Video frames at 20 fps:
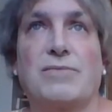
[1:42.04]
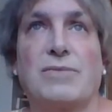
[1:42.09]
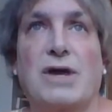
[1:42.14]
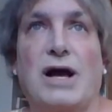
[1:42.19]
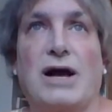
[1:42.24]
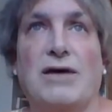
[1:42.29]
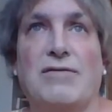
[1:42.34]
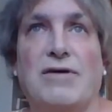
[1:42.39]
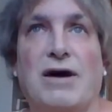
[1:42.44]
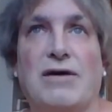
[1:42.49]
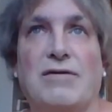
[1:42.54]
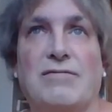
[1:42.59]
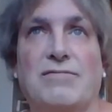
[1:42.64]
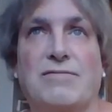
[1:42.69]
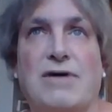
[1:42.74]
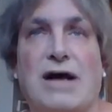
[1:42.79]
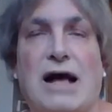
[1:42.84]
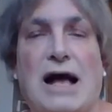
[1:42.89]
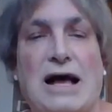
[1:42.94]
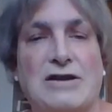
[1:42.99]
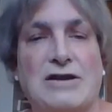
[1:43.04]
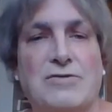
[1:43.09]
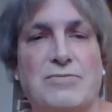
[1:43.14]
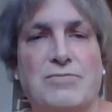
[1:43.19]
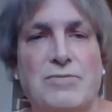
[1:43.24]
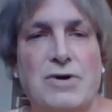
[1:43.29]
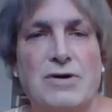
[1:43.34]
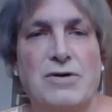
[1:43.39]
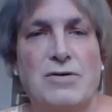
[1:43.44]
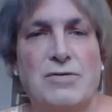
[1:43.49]
I've had to
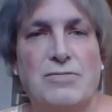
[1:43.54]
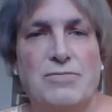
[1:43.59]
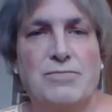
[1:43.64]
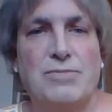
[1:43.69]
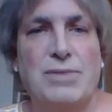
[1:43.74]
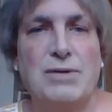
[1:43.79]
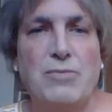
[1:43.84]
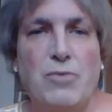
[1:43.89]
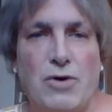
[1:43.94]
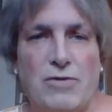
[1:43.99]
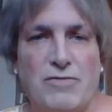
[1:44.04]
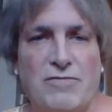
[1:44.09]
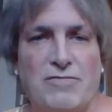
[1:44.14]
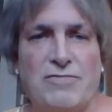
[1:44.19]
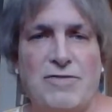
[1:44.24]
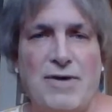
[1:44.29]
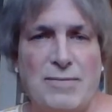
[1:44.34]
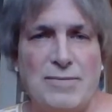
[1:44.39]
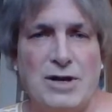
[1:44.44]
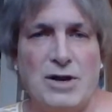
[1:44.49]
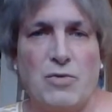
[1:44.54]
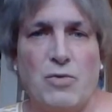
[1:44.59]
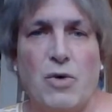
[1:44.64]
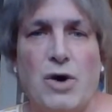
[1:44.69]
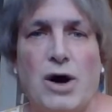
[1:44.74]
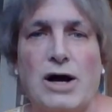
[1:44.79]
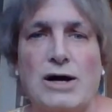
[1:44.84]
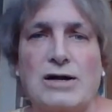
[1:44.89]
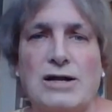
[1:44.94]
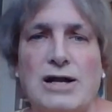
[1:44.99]
be more of a feminine
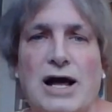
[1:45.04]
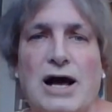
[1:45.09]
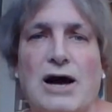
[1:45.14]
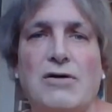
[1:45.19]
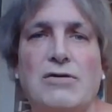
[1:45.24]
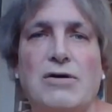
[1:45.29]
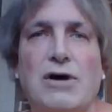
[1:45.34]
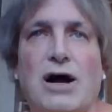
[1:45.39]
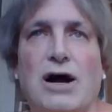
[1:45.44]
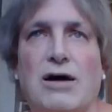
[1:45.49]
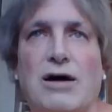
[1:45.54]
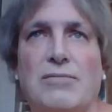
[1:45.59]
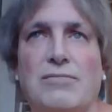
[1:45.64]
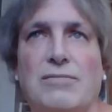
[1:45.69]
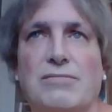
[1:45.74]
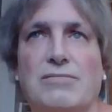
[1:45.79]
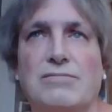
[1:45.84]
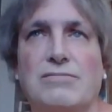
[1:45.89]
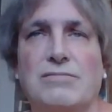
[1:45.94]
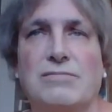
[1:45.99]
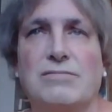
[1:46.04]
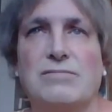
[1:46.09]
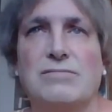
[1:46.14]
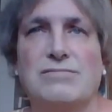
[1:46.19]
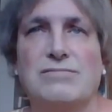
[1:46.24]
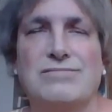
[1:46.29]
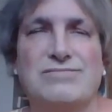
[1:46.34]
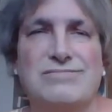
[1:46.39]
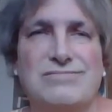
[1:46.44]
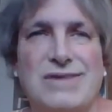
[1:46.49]
walk now,
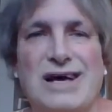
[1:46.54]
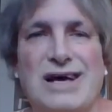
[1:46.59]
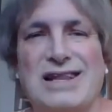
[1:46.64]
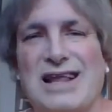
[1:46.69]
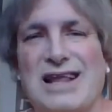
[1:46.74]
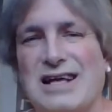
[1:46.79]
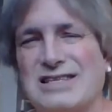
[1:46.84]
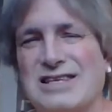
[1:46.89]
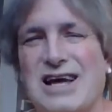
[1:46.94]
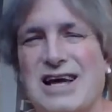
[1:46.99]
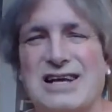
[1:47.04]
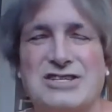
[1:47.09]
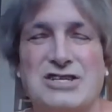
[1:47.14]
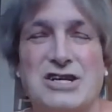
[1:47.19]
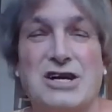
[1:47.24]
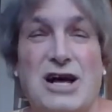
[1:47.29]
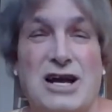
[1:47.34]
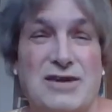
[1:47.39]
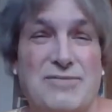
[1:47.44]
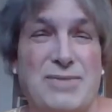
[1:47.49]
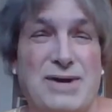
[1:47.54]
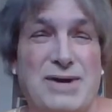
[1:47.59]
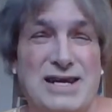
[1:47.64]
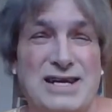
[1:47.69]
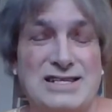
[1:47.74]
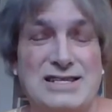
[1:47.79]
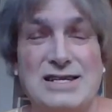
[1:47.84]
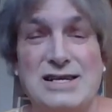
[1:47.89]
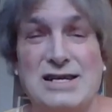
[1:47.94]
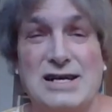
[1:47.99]
and that's actually kind of been
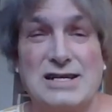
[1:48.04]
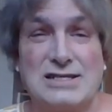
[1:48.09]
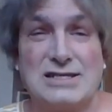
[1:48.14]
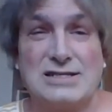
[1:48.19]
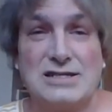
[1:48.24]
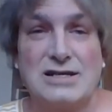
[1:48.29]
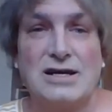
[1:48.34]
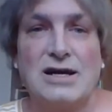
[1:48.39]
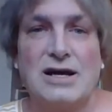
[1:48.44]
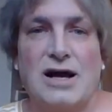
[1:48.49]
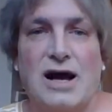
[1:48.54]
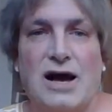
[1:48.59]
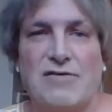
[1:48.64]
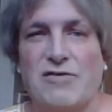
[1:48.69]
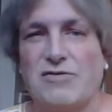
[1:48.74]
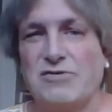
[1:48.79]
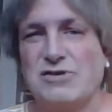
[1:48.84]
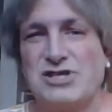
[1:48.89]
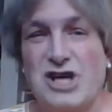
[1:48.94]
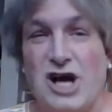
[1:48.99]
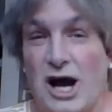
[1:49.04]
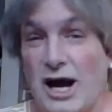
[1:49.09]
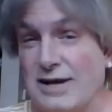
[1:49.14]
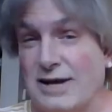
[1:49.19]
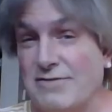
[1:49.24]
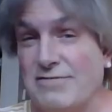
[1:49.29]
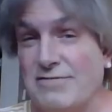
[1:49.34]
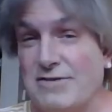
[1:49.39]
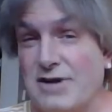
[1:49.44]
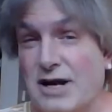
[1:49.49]
easy because I've always kind
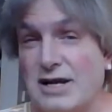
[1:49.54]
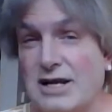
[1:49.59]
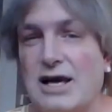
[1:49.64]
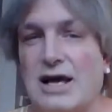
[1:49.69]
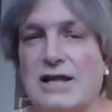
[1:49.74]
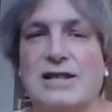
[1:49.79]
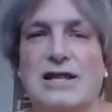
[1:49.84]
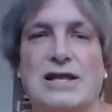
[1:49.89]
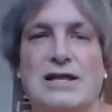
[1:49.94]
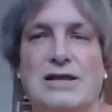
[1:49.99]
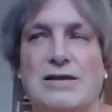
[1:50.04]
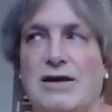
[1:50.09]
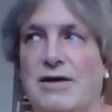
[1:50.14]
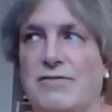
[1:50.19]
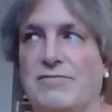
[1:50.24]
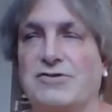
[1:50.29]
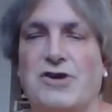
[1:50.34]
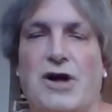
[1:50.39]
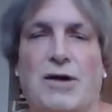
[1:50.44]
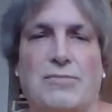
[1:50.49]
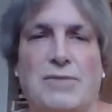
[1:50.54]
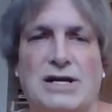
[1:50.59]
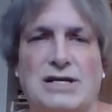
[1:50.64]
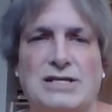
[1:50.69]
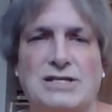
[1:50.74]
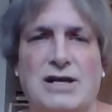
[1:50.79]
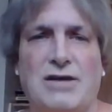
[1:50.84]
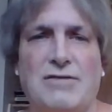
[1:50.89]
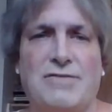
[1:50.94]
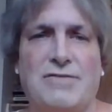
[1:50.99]
of done it, and then I've stopped
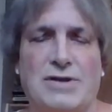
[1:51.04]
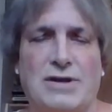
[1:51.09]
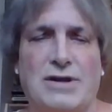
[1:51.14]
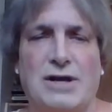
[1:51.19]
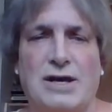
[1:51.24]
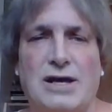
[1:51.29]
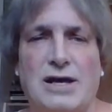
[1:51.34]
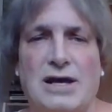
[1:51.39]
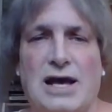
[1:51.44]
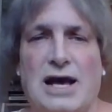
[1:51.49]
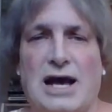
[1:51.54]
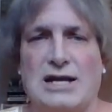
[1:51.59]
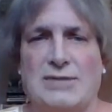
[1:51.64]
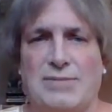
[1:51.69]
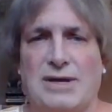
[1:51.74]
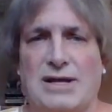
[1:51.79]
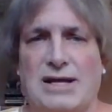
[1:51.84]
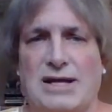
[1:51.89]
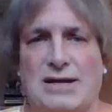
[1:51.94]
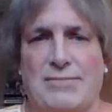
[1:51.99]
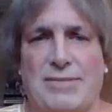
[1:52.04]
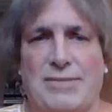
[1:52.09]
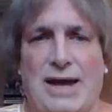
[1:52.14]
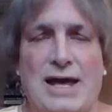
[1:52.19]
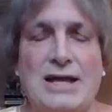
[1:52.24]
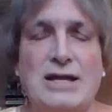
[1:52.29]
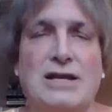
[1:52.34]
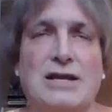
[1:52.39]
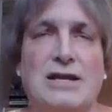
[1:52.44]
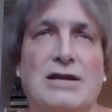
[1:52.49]
myself and had to be like a
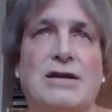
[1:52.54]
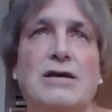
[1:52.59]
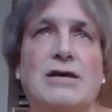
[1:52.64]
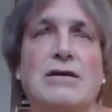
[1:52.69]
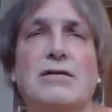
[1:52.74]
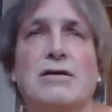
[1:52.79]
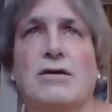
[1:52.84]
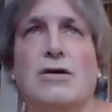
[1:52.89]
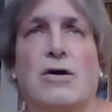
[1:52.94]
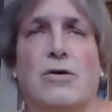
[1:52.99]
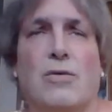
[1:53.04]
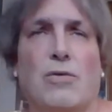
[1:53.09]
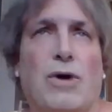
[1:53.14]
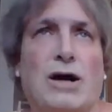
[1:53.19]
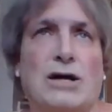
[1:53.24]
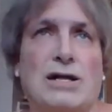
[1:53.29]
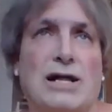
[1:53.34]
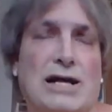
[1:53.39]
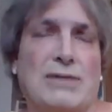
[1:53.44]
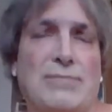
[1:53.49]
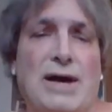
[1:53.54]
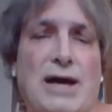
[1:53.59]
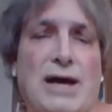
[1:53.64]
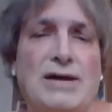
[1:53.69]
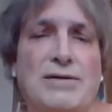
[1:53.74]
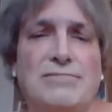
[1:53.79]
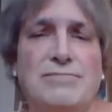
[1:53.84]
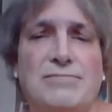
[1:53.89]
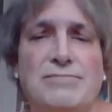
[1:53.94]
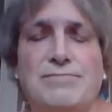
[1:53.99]
man and walk like a
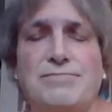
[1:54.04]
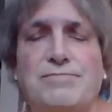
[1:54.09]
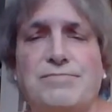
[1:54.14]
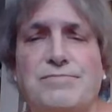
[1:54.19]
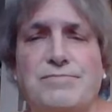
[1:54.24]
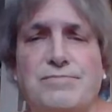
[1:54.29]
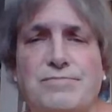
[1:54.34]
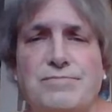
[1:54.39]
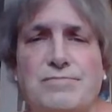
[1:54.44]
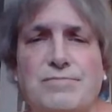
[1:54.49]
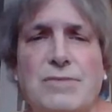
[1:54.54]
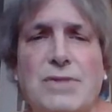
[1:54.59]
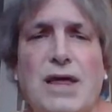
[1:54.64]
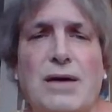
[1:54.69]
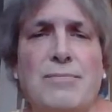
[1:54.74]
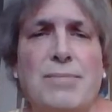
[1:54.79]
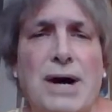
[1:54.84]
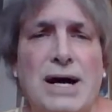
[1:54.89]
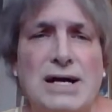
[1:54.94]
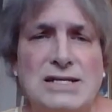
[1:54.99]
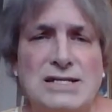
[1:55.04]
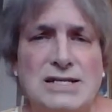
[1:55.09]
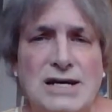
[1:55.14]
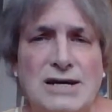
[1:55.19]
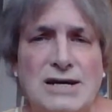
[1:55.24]
man. But